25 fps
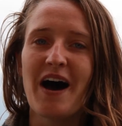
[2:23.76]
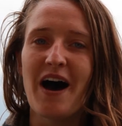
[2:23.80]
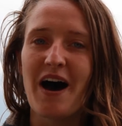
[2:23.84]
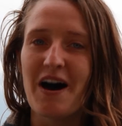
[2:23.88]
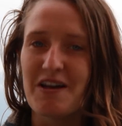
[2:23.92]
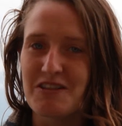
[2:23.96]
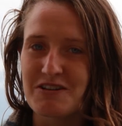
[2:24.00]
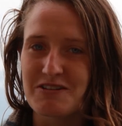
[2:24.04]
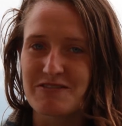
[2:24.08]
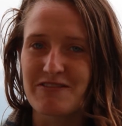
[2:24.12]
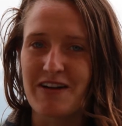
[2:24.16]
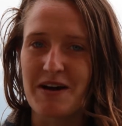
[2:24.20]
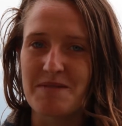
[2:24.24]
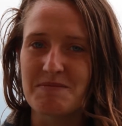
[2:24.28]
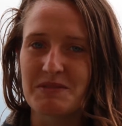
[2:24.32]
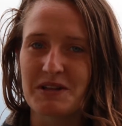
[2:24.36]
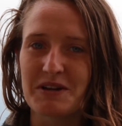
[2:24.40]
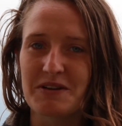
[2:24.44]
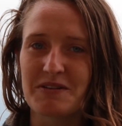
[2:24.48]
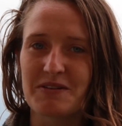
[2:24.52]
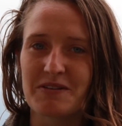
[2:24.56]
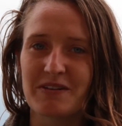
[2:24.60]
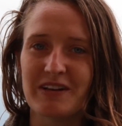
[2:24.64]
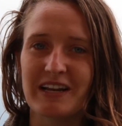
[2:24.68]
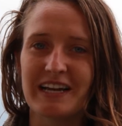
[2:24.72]
other
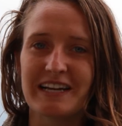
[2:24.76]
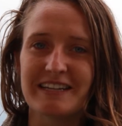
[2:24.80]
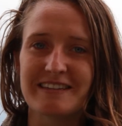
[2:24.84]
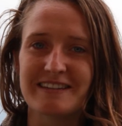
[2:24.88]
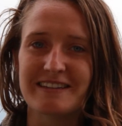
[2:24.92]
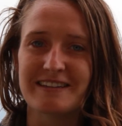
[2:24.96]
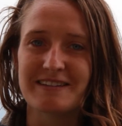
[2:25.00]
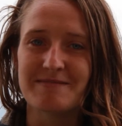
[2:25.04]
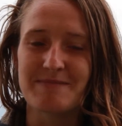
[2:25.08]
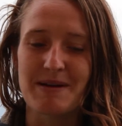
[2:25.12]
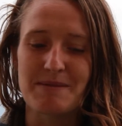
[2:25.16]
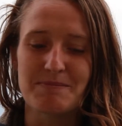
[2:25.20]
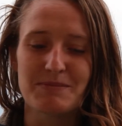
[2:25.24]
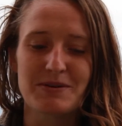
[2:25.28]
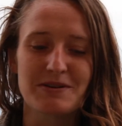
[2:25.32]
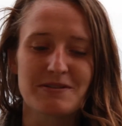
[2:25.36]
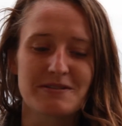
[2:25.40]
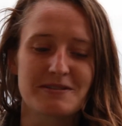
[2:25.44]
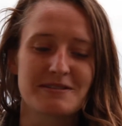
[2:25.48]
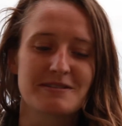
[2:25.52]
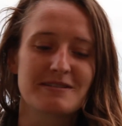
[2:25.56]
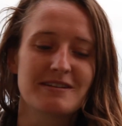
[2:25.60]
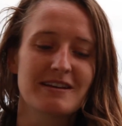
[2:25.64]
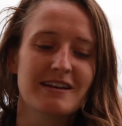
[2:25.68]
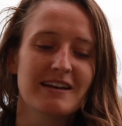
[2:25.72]
family related
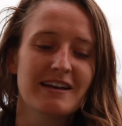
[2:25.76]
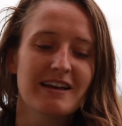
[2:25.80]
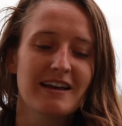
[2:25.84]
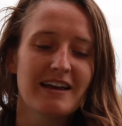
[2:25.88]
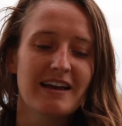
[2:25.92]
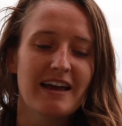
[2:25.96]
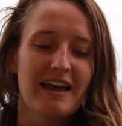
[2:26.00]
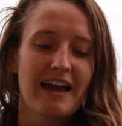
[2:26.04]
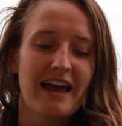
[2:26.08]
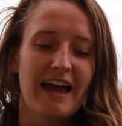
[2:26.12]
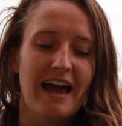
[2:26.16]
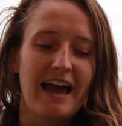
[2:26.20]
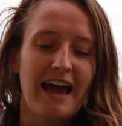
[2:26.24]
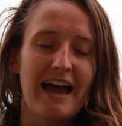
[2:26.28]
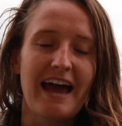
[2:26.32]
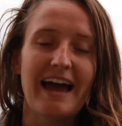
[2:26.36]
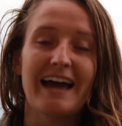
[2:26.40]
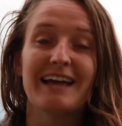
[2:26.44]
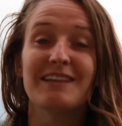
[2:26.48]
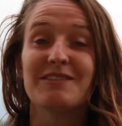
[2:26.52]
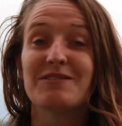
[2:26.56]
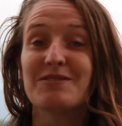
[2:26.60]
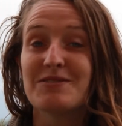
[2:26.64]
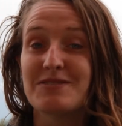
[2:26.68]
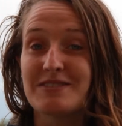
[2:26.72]
members,
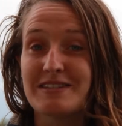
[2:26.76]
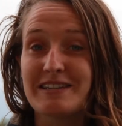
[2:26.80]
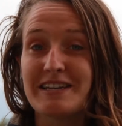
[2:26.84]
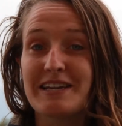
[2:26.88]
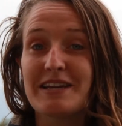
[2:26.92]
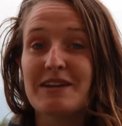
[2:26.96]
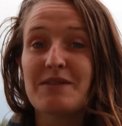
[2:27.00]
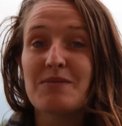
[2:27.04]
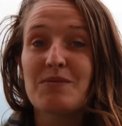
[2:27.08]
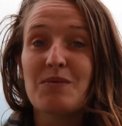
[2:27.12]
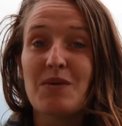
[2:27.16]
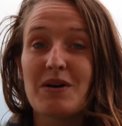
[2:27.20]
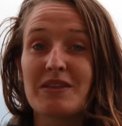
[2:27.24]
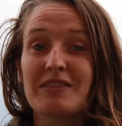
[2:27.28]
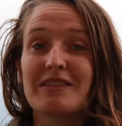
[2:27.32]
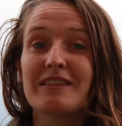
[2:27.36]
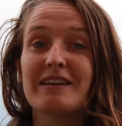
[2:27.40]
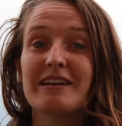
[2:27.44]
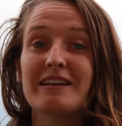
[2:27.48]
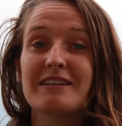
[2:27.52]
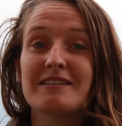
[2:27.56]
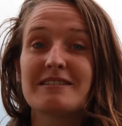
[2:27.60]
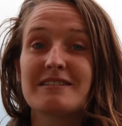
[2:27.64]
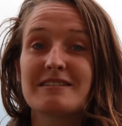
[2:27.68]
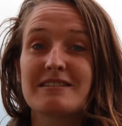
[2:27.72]
and to see
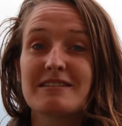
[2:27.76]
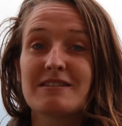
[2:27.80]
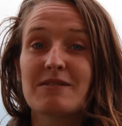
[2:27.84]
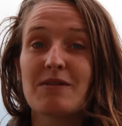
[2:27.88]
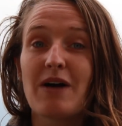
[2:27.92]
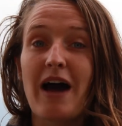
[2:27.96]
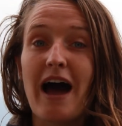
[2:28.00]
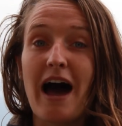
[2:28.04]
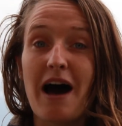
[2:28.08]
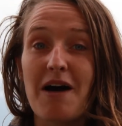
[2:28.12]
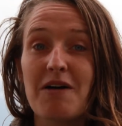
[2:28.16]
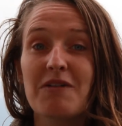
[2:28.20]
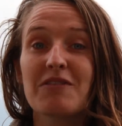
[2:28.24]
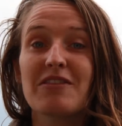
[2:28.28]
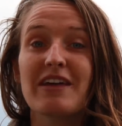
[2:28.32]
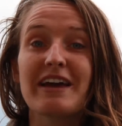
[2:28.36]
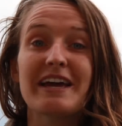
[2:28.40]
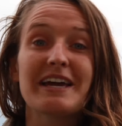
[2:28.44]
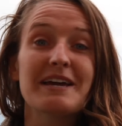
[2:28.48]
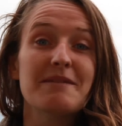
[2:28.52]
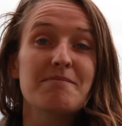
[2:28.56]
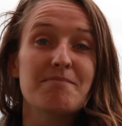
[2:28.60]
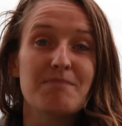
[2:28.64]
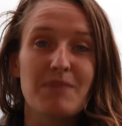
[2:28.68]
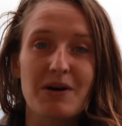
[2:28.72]
how
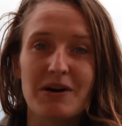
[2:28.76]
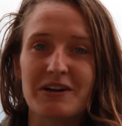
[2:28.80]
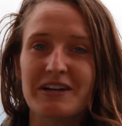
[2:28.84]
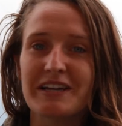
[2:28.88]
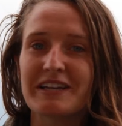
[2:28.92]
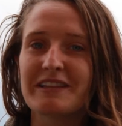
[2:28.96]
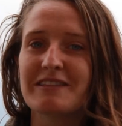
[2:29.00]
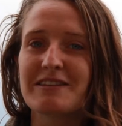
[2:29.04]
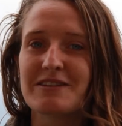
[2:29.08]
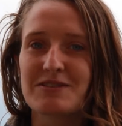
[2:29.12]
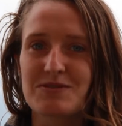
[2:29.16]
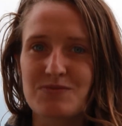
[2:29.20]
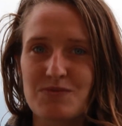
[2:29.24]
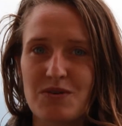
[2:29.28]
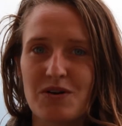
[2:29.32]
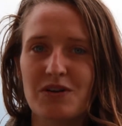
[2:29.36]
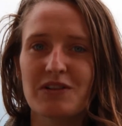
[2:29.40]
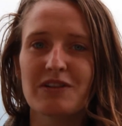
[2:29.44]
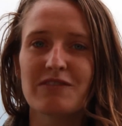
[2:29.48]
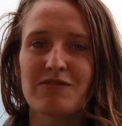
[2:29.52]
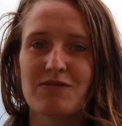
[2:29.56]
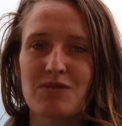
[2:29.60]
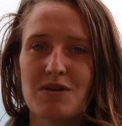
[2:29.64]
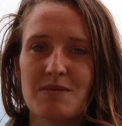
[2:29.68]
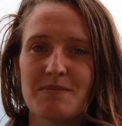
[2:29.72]
they embodied this
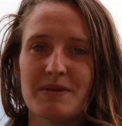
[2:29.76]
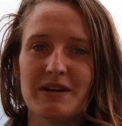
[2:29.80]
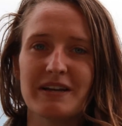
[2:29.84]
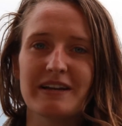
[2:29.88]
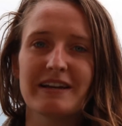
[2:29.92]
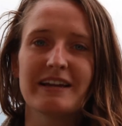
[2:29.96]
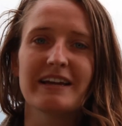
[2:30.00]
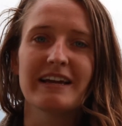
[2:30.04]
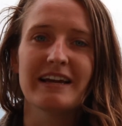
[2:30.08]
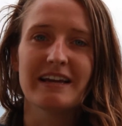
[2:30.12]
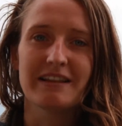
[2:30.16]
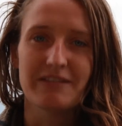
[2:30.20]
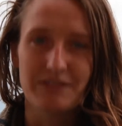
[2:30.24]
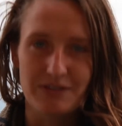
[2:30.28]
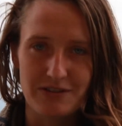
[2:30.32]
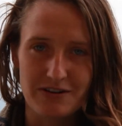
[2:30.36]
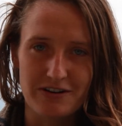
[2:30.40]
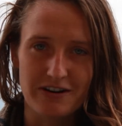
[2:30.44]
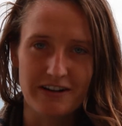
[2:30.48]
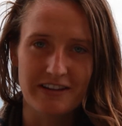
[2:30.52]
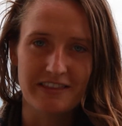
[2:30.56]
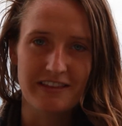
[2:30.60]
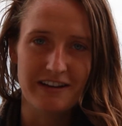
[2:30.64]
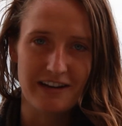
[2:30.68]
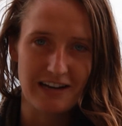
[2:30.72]
role of women
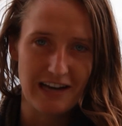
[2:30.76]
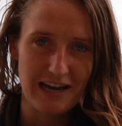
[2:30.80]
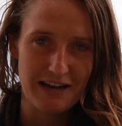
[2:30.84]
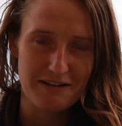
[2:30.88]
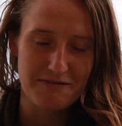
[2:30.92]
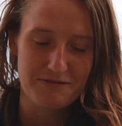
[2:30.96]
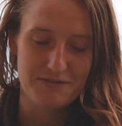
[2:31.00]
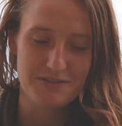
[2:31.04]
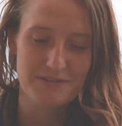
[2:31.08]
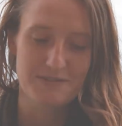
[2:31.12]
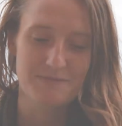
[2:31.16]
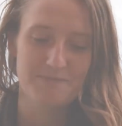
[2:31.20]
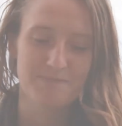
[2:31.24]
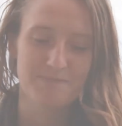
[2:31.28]
during their lives.